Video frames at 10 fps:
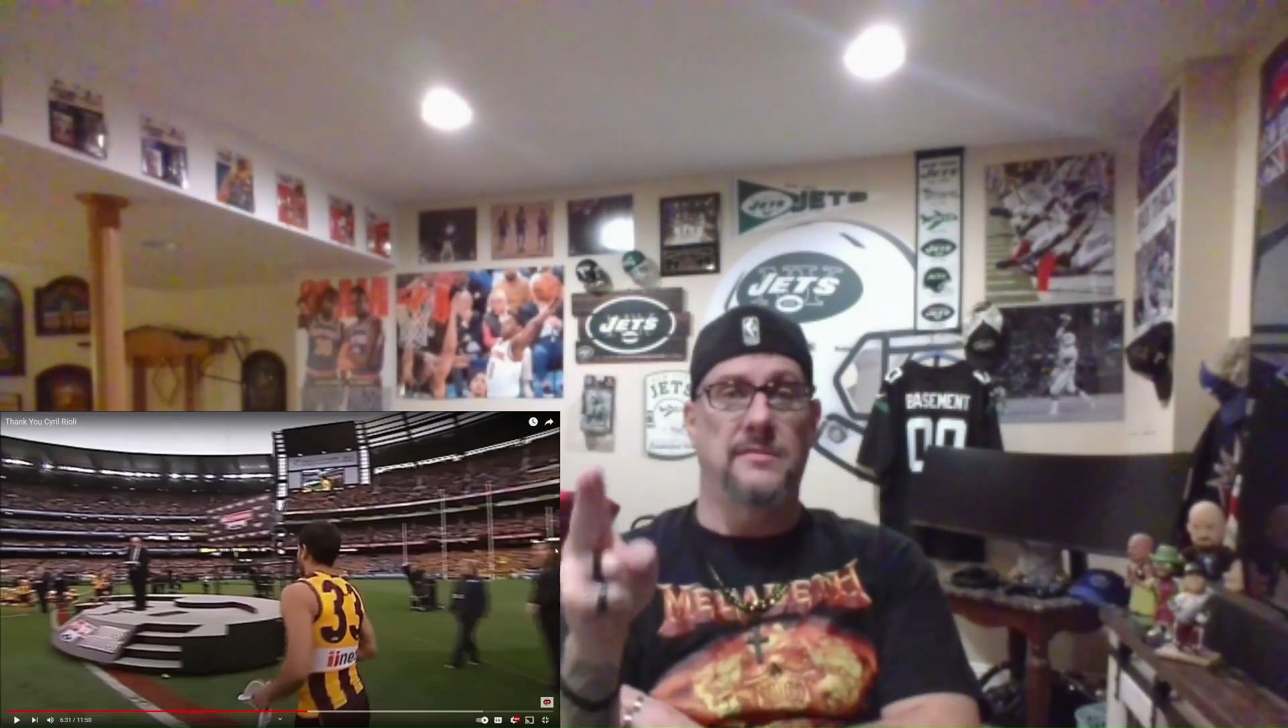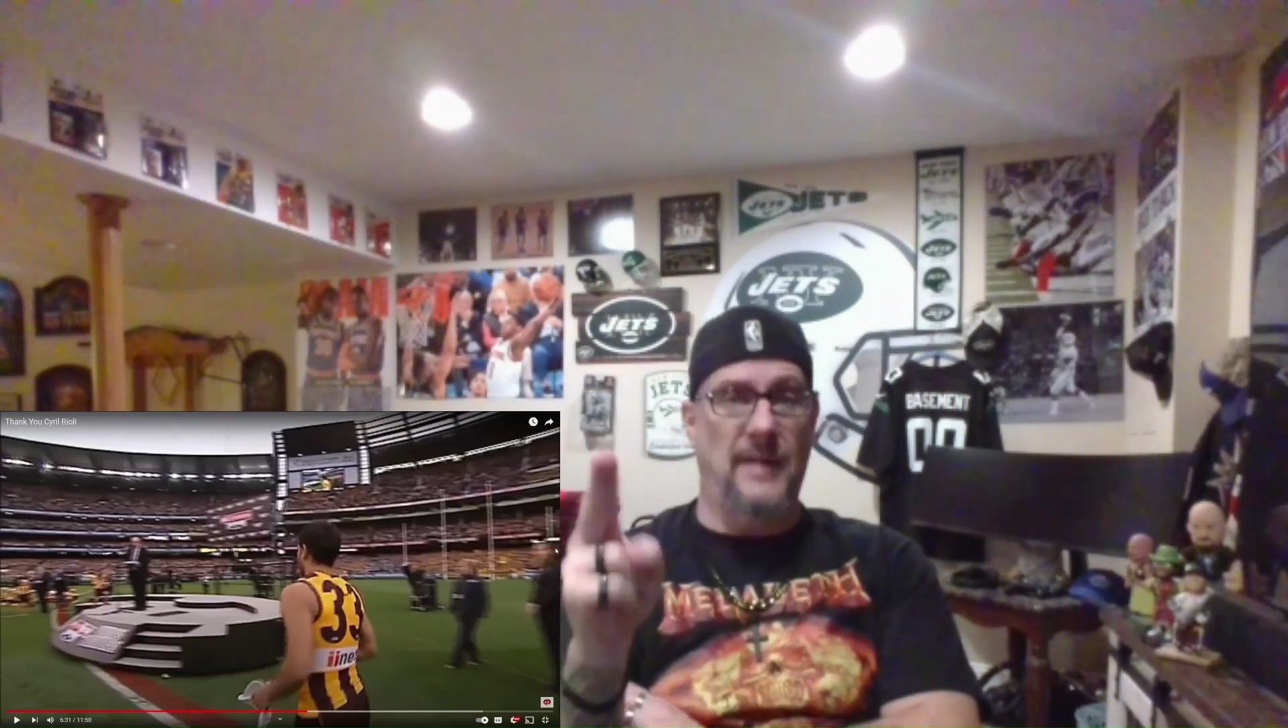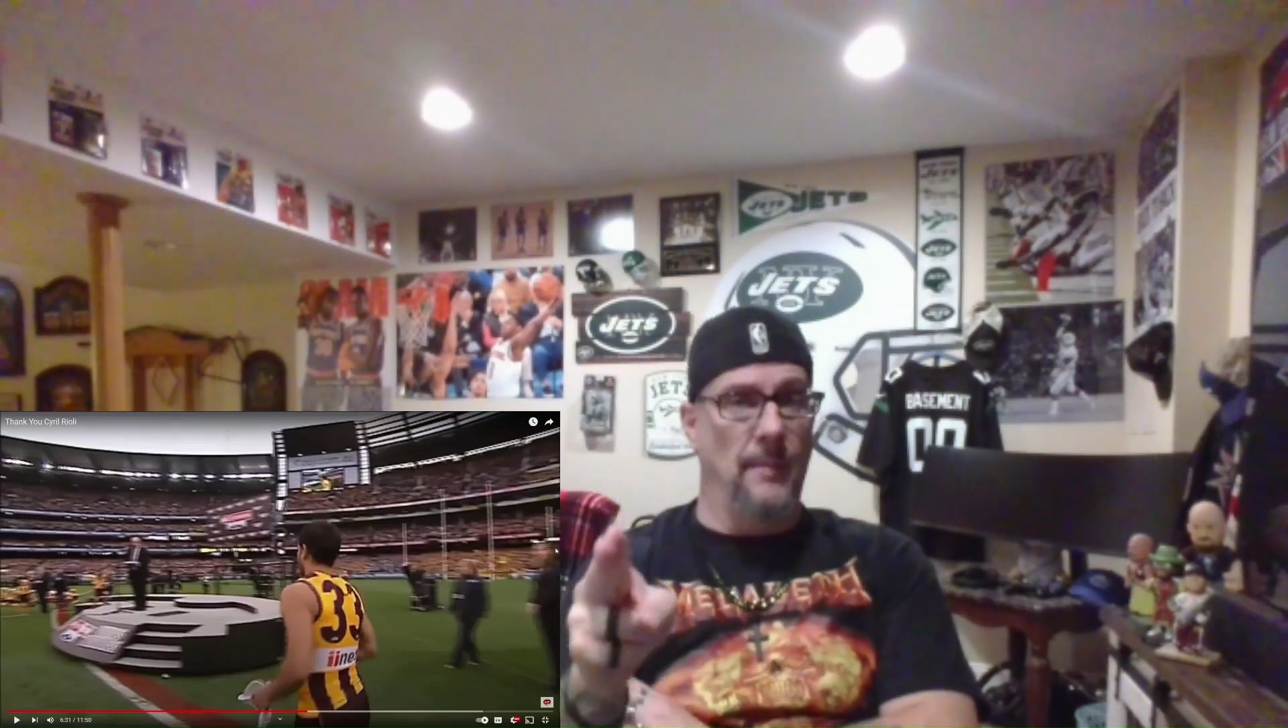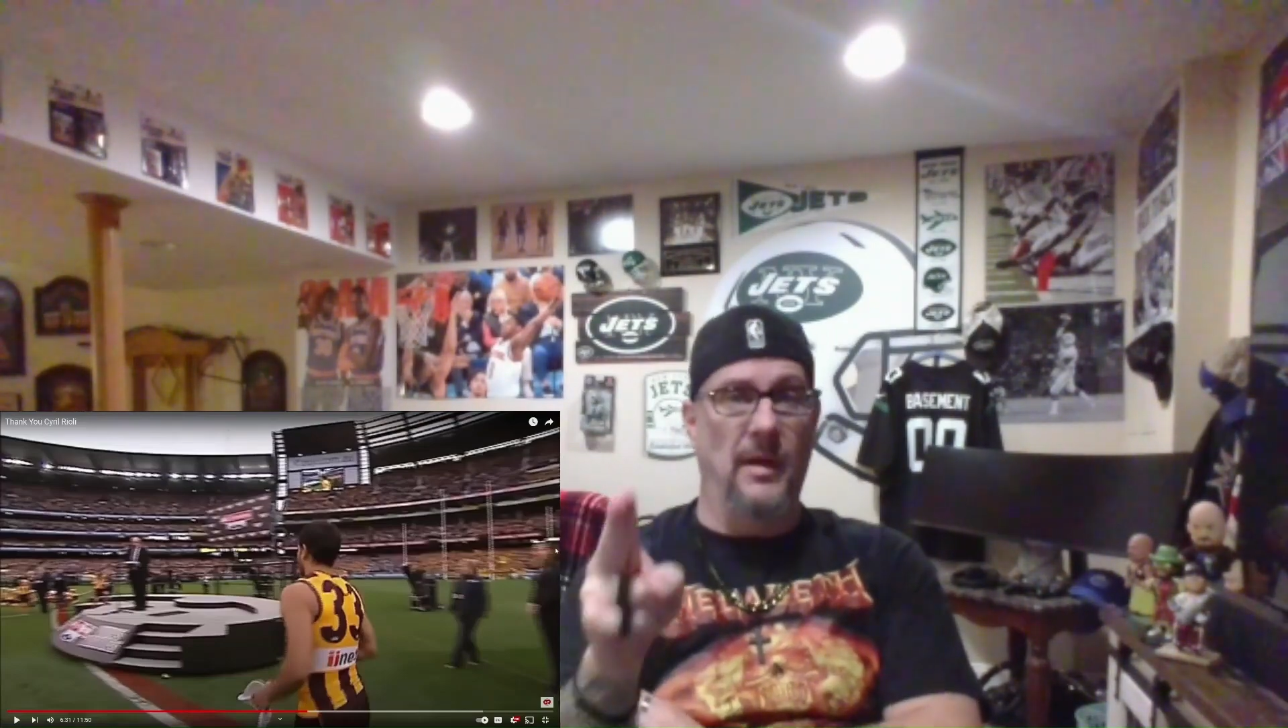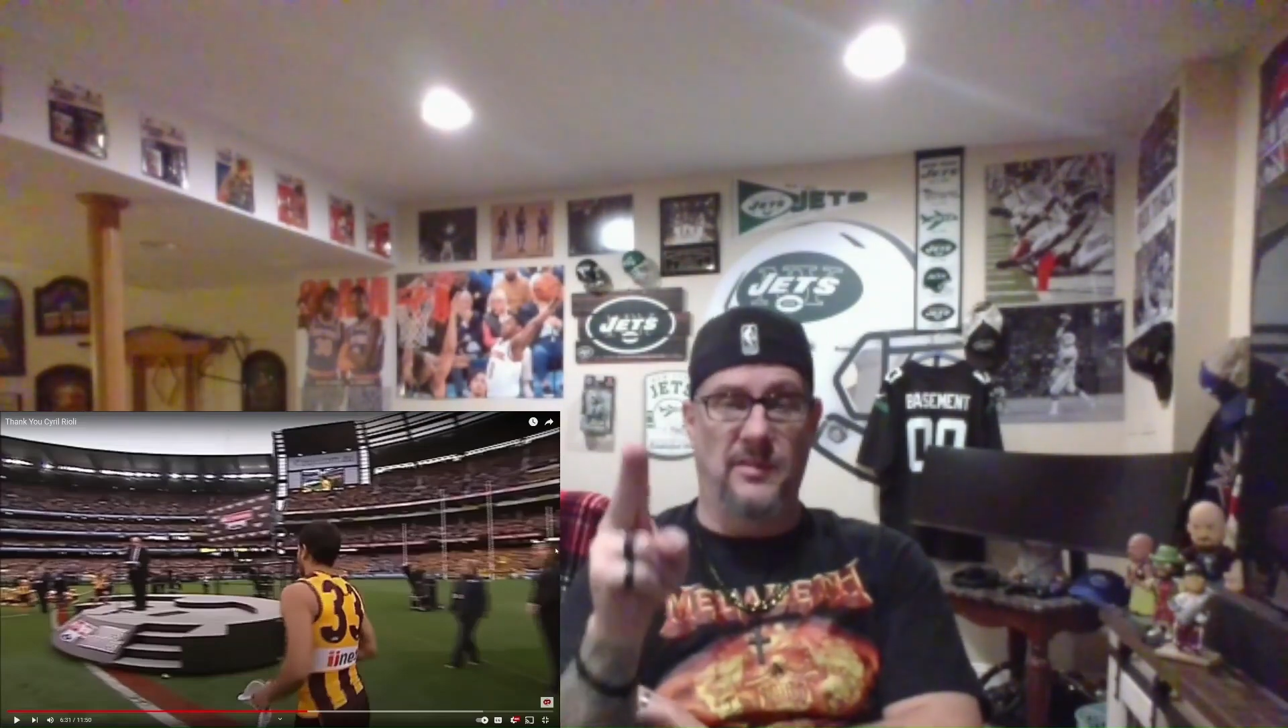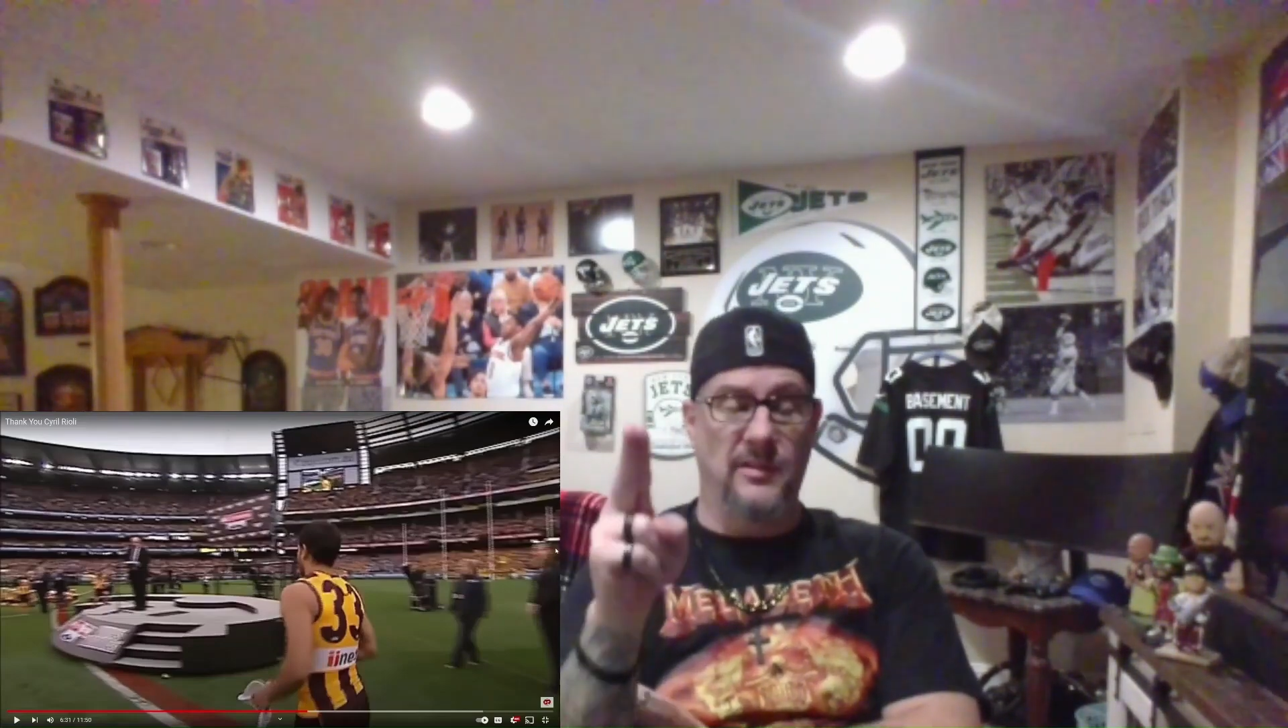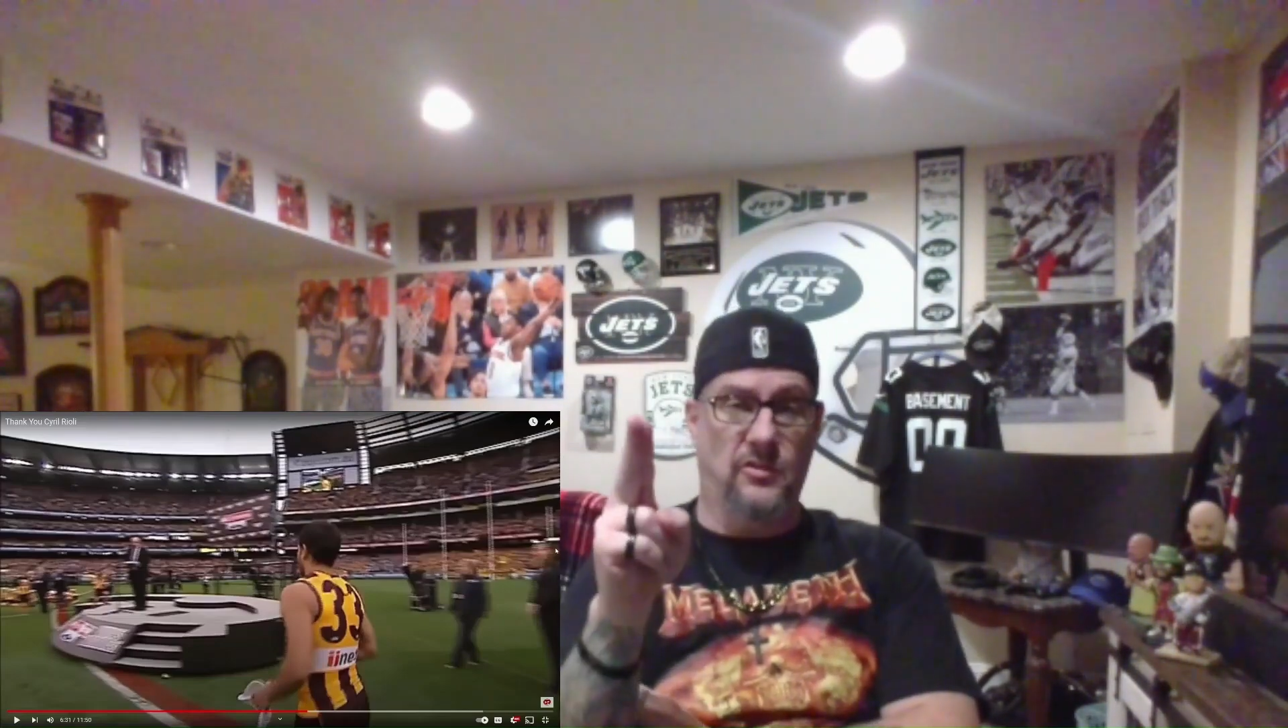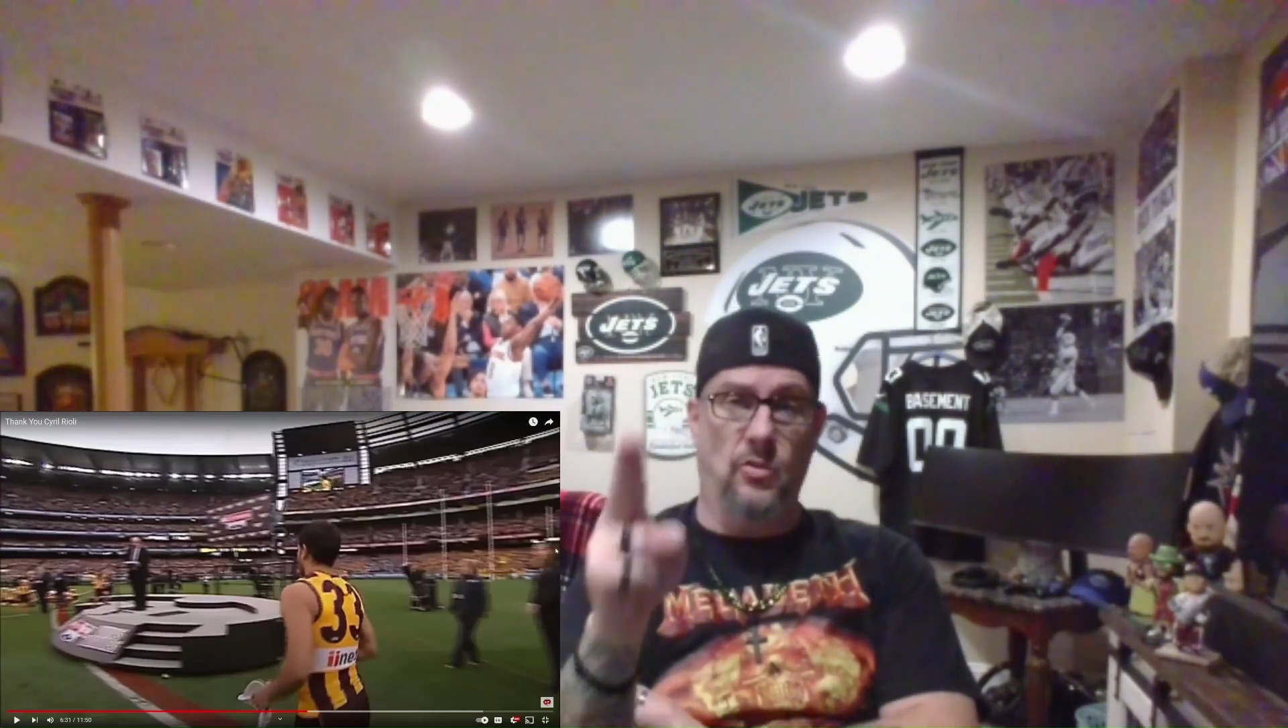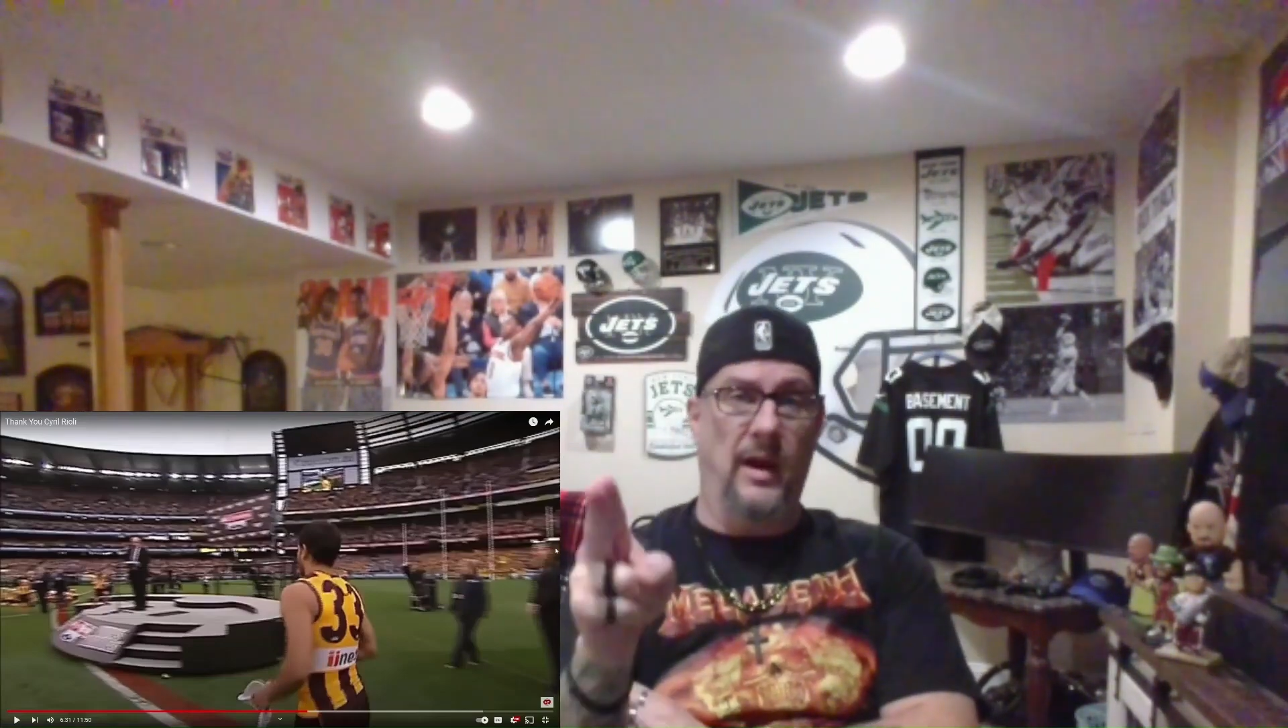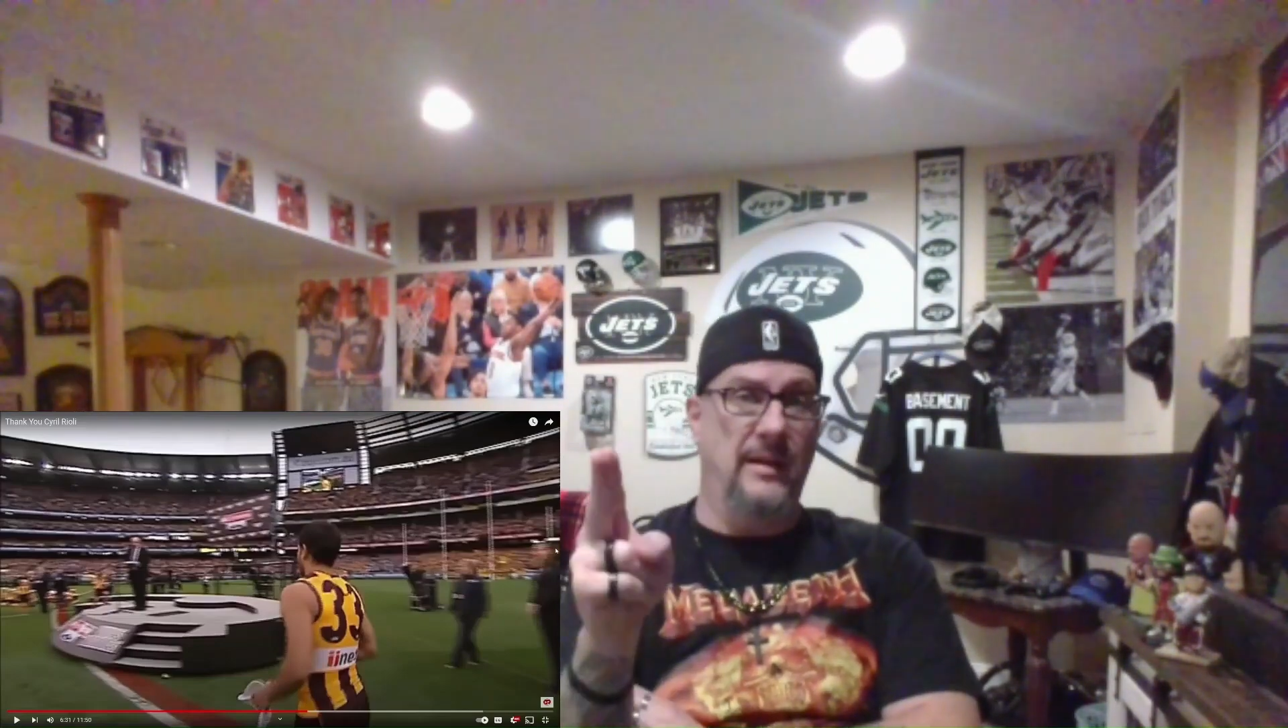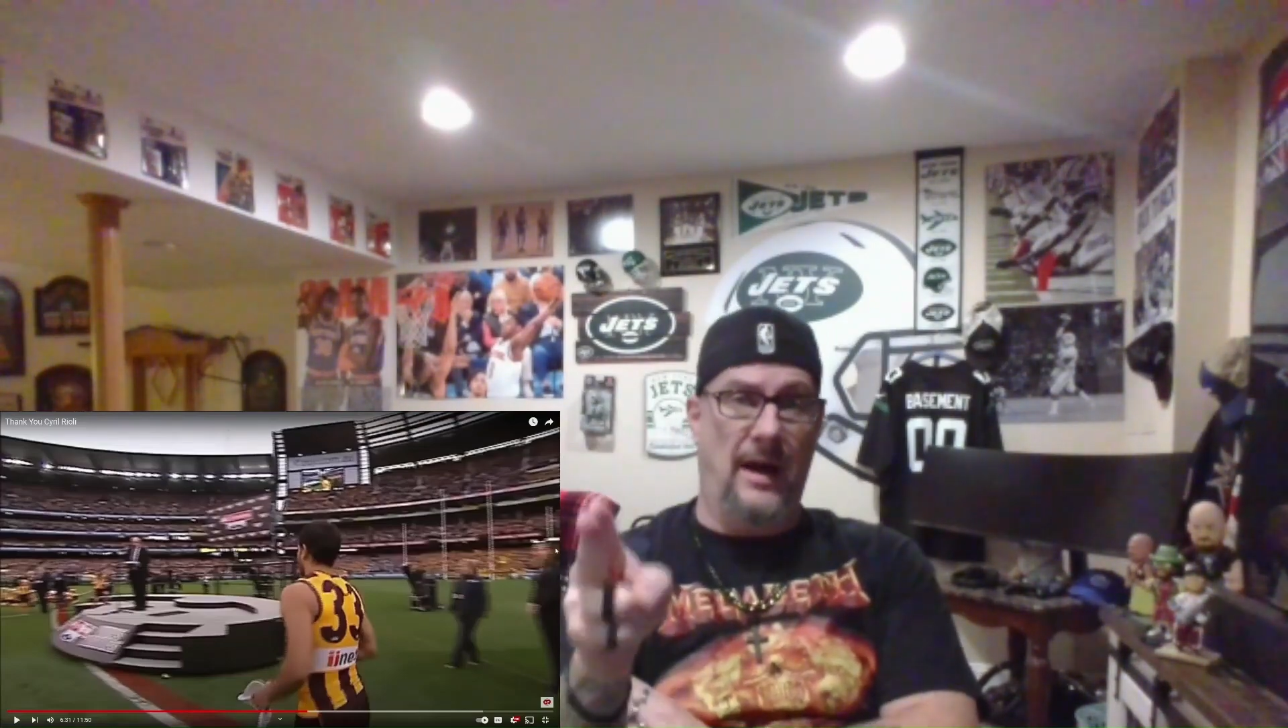That means he's great